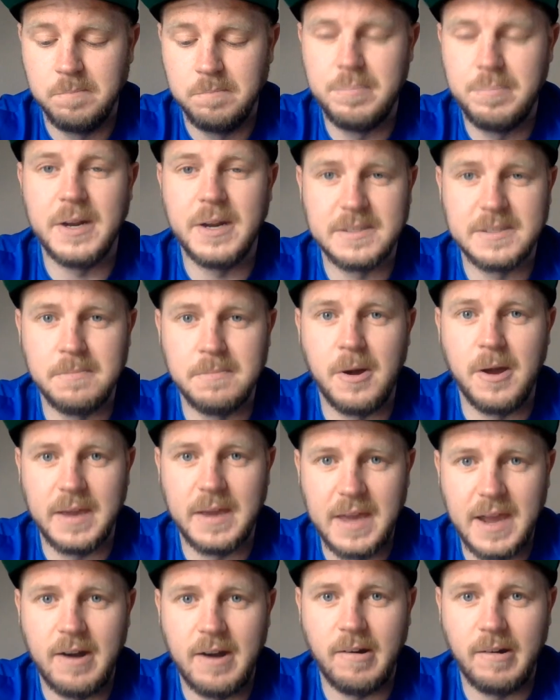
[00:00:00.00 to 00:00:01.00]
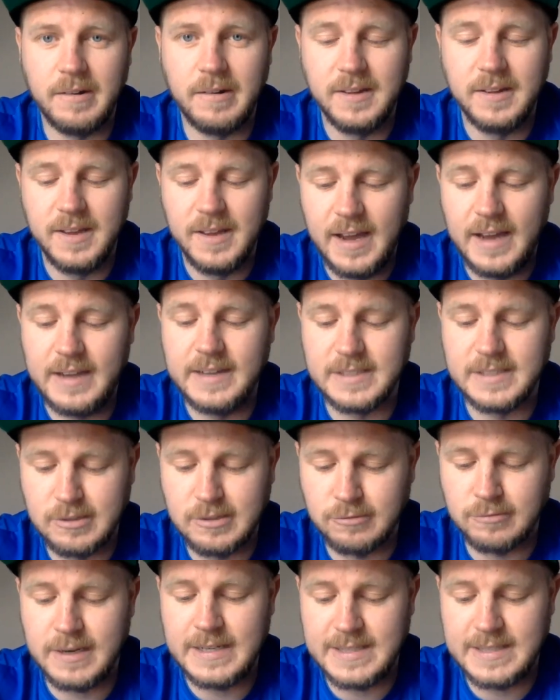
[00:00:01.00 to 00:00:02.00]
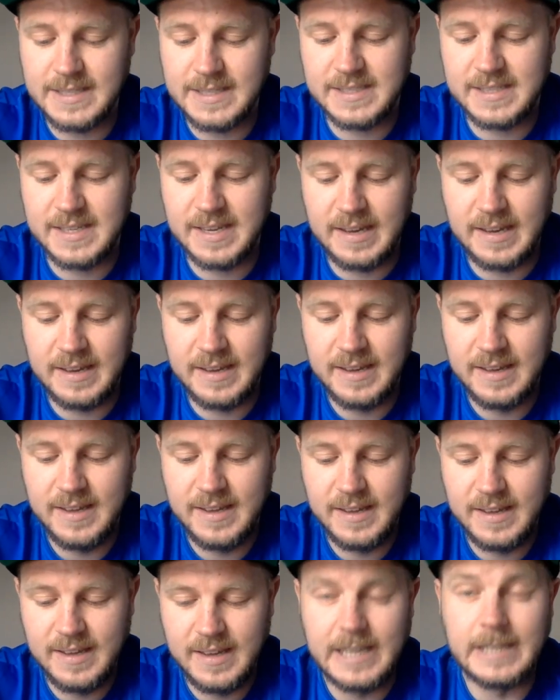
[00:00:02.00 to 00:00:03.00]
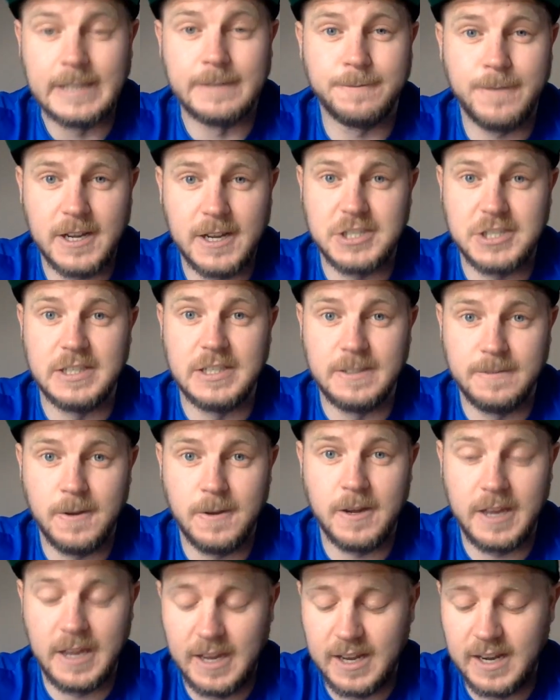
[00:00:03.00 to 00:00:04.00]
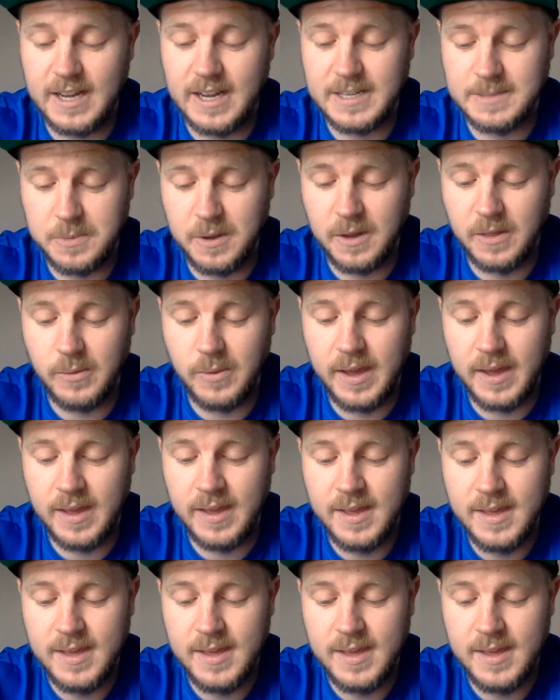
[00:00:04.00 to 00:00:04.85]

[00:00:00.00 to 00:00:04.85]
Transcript: But it's Mike Aaron, and it's great to see. His faction is fucking class, by the way.